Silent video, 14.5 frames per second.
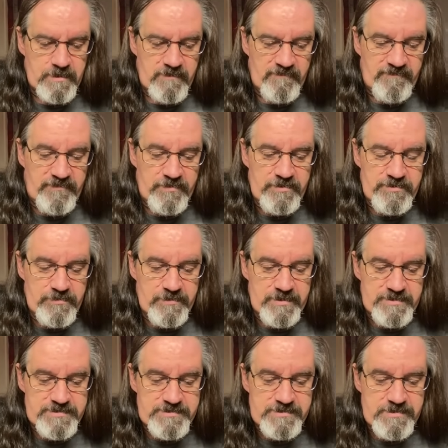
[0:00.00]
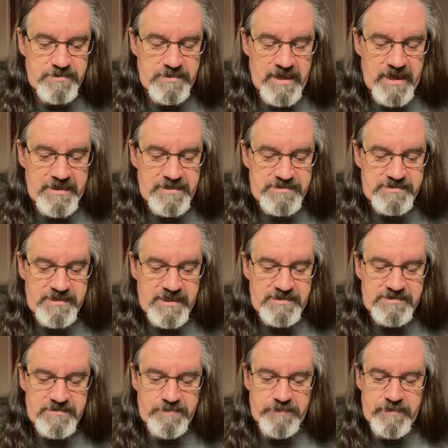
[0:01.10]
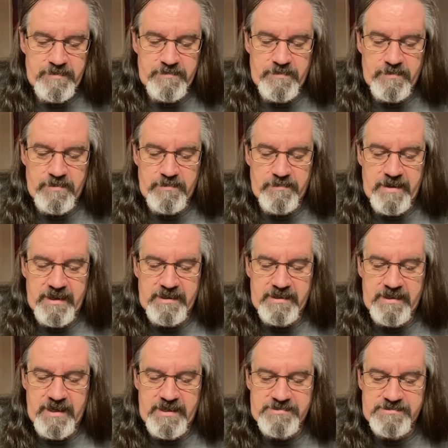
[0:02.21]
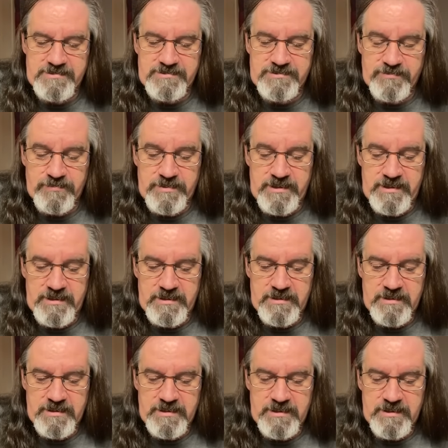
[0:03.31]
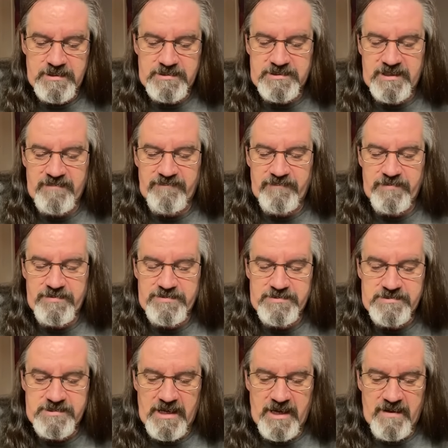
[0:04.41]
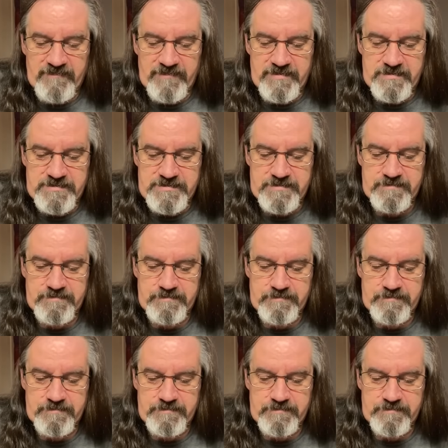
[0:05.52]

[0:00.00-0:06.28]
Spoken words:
Furtherance, the United States Supreme Court recognizes three different sovereigns.